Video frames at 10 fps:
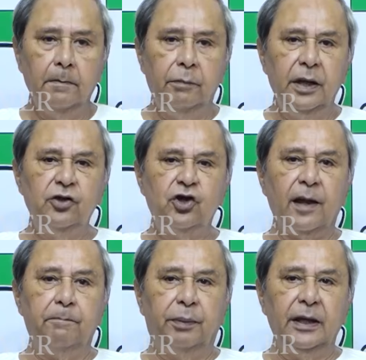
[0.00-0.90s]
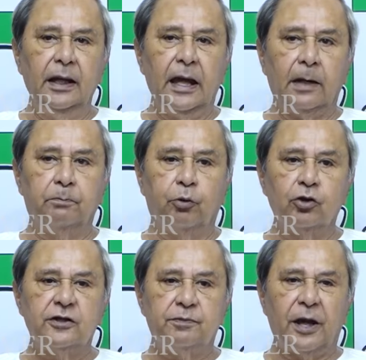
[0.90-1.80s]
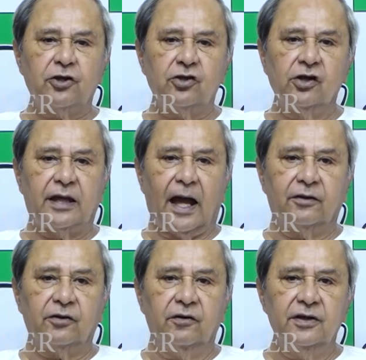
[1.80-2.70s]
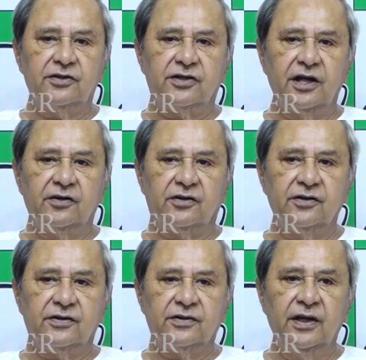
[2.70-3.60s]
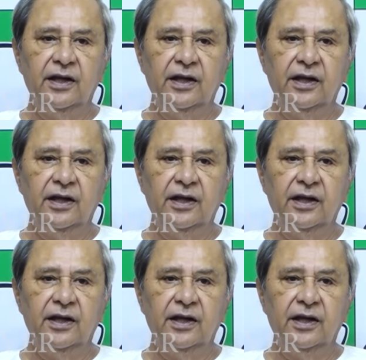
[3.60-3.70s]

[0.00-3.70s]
BJP had put special category status